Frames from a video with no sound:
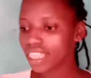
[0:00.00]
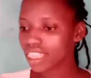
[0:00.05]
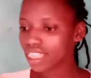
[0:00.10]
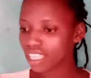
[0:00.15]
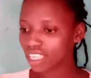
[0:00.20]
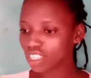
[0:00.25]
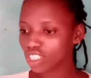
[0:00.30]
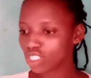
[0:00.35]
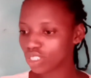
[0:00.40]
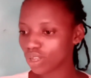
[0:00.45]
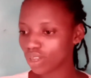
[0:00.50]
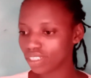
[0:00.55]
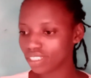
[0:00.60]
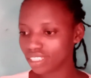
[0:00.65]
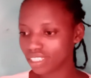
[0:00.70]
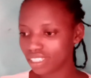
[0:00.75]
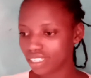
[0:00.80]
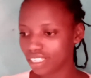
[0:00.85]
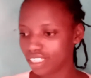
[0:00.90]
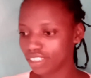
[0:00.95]
This
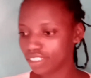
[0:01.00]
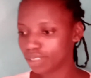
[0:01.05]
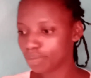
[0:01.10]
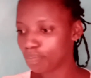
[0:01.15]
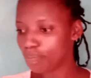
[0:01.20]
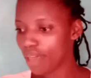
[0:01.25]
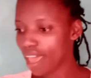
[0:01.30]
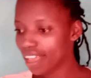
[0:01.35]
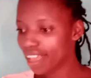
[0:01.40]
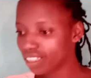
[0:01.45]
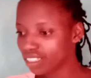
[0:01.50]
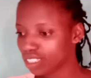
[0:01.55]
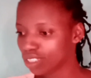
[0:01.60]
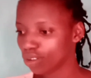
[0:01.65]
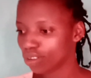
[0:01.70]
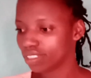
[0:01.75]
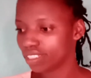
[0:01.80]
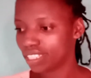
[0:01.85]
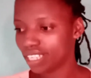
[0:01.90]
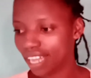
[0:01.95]
study is based
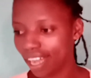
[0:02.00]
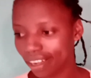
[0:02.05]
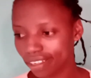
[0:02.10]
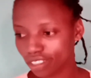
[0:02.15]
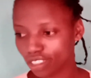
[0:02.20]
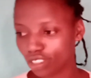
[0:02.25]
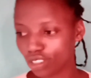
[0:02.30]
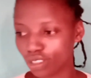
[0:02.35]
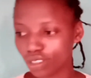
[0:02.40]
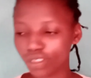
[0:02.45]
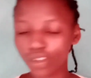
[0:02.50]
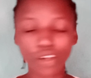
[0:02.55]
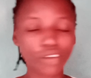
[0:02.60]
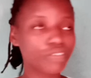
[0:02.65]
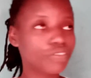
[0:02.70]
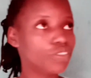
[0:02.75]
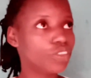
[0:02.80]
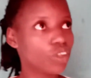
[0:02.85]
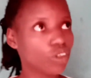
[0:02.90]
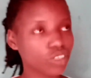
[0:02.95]
on the attitude
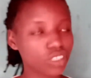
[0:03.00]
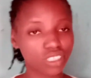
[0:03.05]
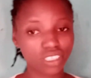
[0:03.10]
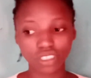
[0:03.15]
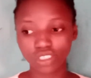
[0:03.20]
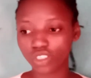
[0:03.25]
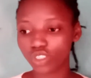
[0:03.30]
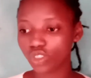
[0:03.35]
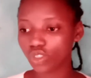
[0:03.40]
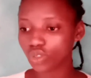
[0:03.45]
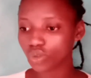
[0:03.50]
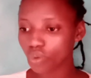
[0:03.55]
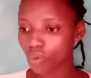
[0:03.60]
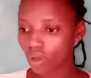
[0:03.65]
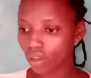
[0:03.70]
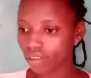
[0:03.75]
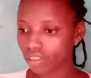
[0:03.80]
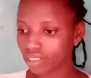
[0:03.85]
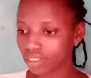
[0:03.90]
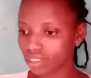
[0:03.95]
of nurses
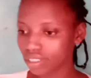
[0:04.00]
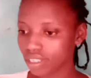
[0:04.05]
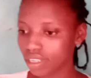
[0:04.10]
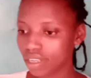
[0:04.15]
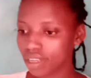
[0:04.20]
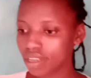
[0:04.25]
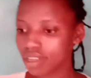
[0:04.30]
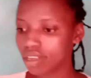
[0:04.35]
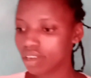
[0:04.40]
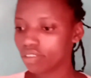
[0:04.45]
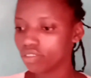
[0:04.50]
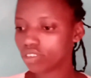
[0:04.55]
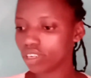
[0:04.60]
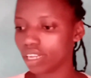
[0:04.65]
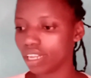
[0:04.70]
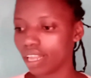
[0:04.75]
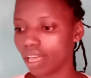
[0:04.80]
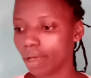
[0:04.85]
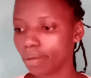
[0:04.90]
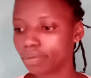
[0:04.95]
towards
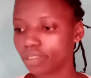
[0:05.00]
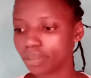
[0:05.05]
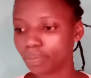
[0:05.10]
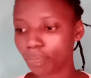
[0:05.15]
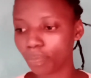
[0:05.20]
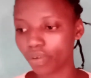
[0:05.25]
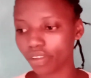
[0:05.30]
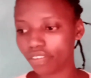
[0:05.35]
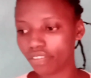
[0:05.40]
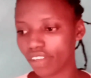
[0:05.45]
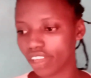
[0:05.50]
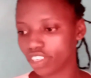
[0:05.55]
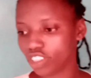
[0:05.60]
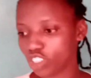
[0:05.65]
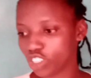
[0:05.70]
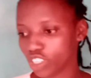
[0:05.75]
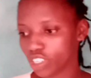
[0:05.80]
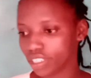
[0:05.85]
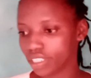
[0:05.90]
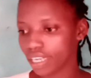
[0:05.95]
relapse
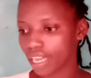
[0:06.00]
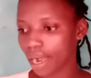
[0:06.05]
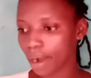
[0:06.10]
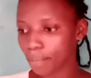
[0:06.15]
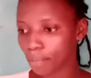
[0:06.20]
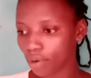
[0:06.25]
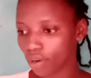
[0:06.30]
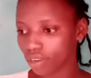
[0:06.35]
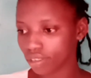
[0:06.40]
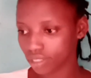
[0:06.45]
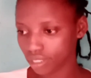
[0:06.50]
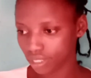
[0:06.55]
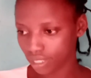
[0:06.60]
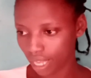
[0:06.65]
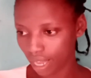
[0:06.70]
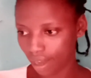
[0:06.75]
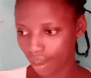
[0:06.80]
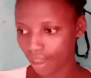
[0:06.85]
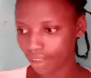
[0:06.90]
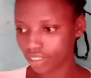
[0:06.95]
prevention among
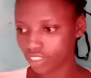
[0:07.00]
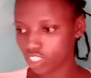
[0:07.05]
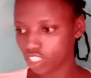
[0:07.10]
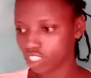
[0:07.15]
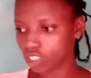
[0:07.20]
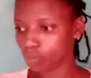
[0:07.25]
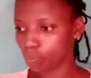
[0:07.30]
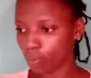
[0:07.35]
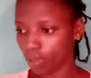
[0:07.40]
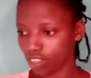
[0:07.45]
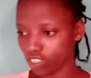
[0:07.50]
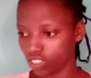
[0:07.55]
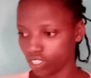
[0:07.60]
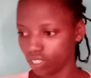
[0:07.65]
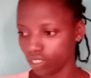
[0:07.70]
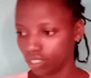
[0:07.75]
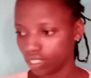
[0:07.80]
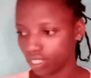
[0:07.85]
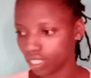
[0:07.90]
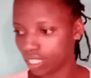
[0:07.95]
psychiatric
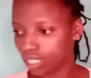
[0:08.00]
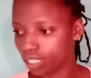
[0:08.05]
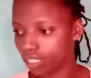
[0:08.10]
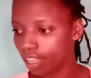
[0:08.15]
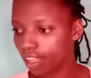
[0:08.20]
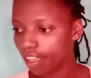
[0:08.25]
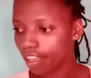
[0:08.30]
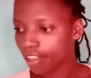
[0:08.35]
patients in